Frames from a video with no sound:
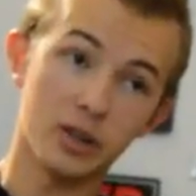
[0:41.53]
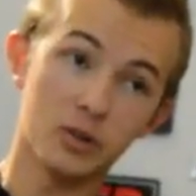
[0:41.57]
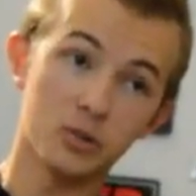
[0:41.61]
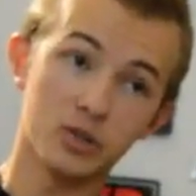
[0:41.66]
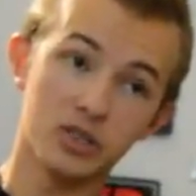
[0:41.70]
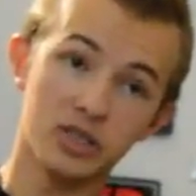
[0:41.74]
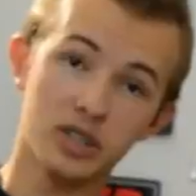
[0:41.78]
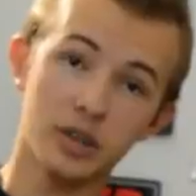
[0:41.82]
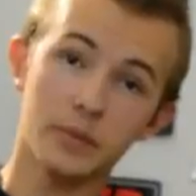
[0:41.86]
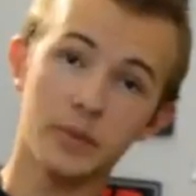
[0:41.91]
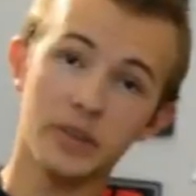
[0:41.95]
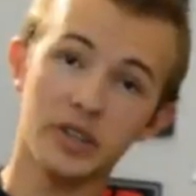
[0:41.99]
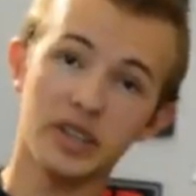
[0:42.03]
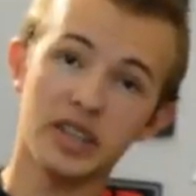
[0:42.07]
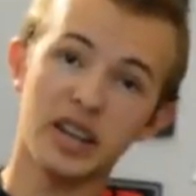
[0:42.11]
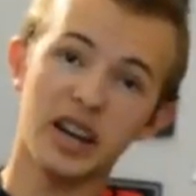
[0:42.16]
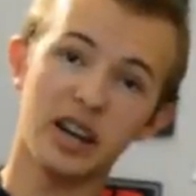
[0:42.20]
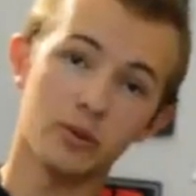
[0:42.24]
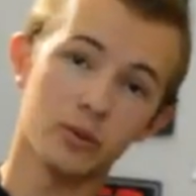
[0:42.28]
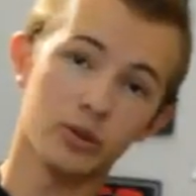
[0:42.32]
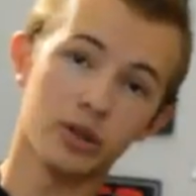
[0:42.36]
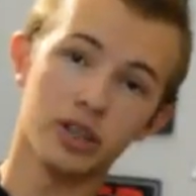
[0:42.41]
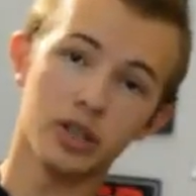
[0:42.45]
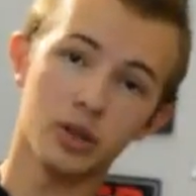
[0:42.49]
It was something that
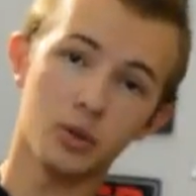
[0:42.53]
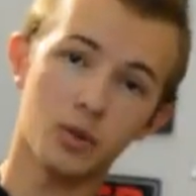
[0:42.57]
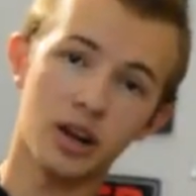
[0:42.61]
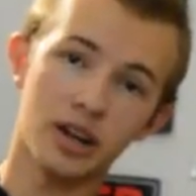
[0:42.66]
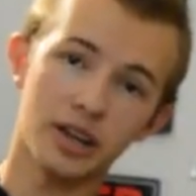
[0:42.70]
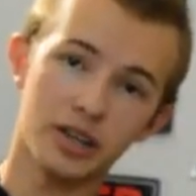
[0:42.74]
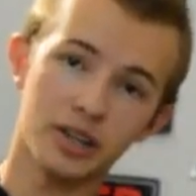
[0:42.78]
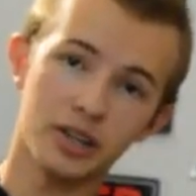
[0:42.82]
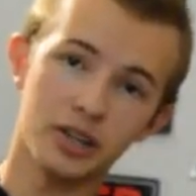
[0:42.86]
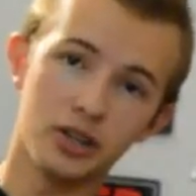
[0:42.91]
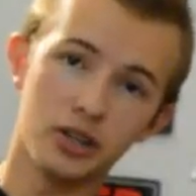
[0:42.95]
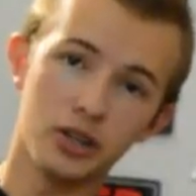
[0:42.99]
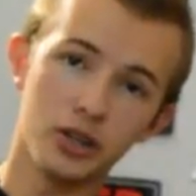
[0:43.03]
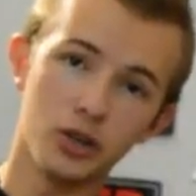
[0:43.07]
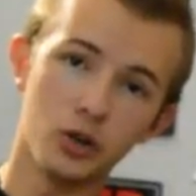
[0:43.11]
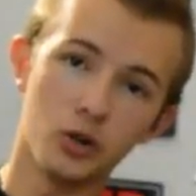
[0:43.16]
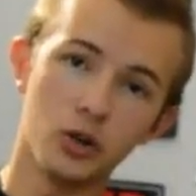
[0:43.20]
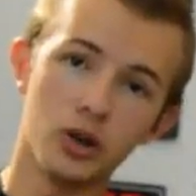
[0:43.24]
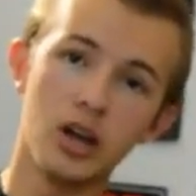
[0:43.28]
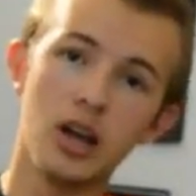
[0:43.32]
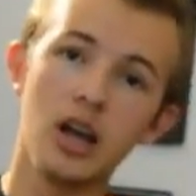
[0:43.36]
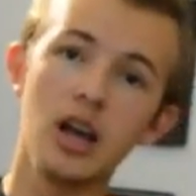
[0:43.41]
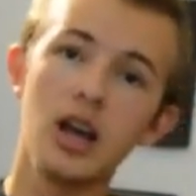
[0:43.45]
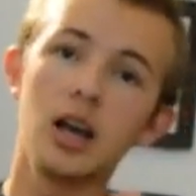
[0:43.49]
I really wanted to
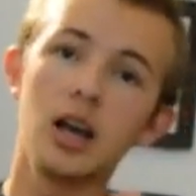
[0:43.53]
do.